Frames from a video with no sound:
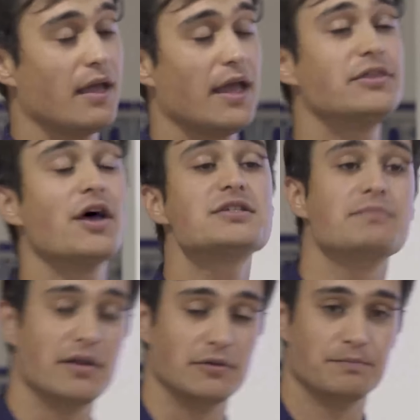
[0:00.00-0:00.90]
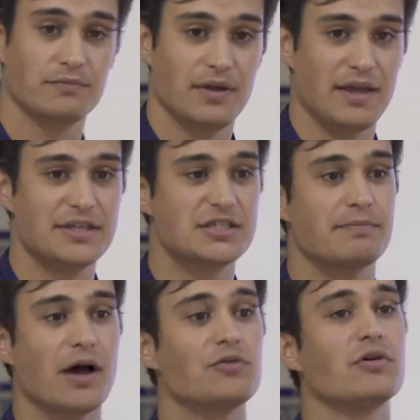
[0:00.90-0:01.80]
It doesn't matter. It's
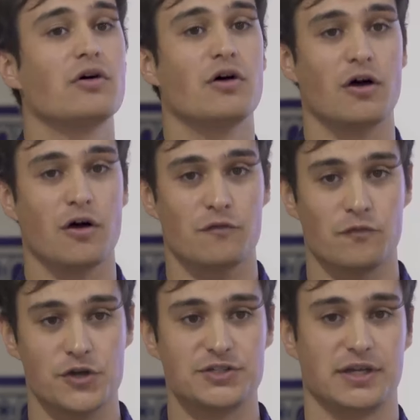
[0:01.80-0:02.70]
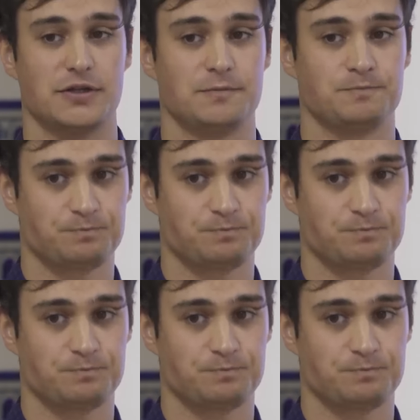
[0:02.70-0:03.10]
about voicing it.